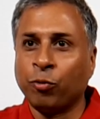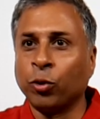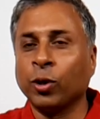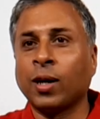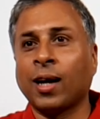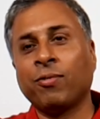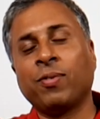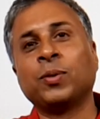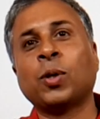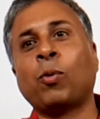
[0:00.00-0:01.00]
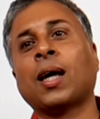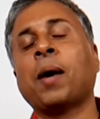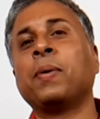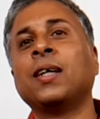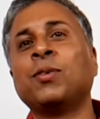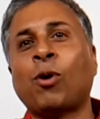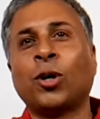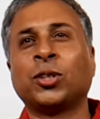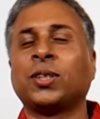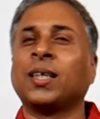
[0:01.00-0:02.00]
photograph. So what happened
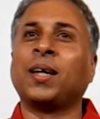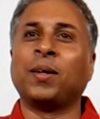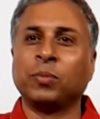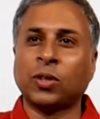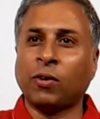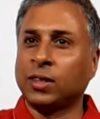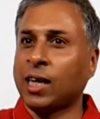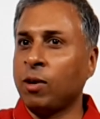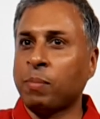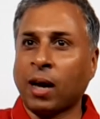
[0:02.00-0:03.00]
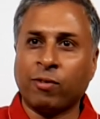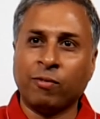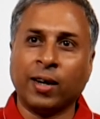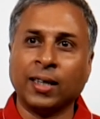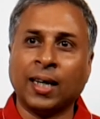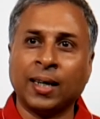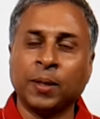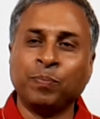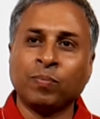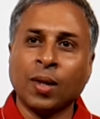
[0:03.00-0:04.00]
was, so I was driving back from
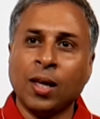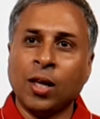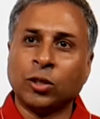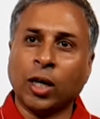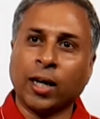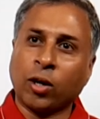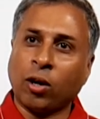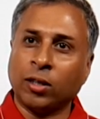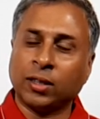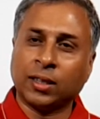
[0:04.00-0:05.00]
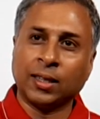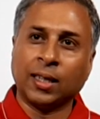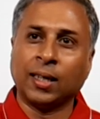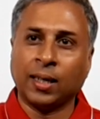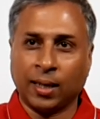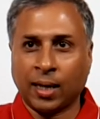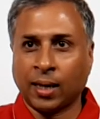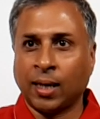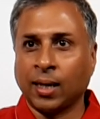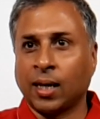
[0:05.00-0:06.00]
Wayanad. So I crossed the
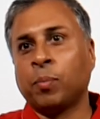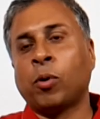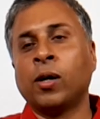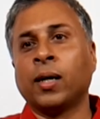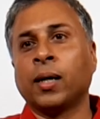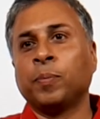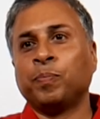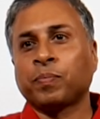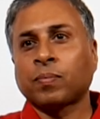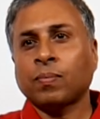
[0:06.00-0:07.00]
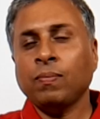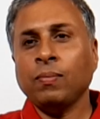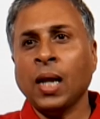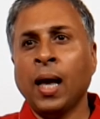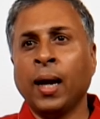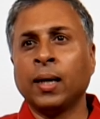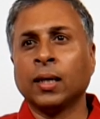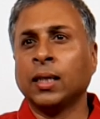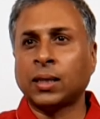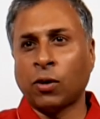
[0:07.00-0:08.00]
Karnataka border, and
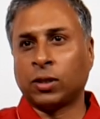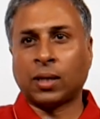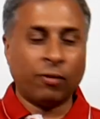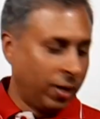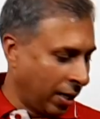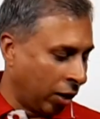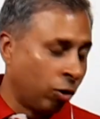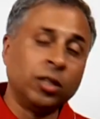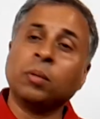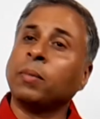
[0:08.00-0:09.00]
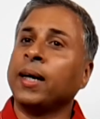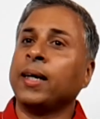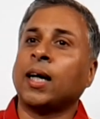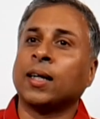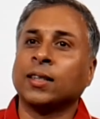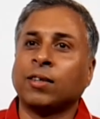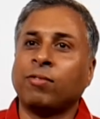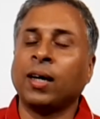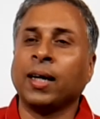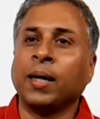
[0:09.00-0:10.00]
since I was traveling alone in my Tata
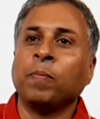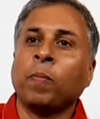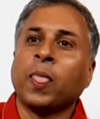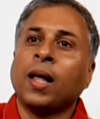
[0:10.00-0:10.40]
Safari,